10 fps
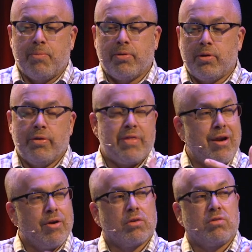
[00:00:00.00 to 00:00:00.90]
people
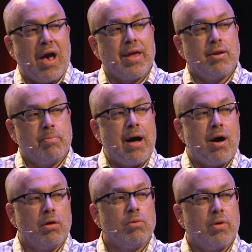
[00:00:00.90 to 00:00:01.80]
that are excited
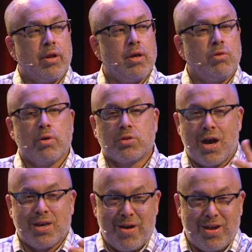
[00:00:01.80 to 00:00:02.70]
about what it is. We were
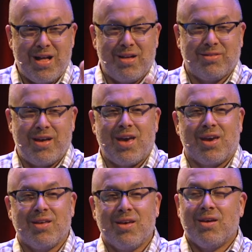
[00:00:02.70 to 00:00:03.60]
talking about it last
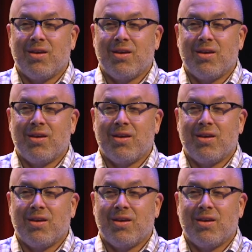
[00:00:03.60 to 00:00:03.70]
night.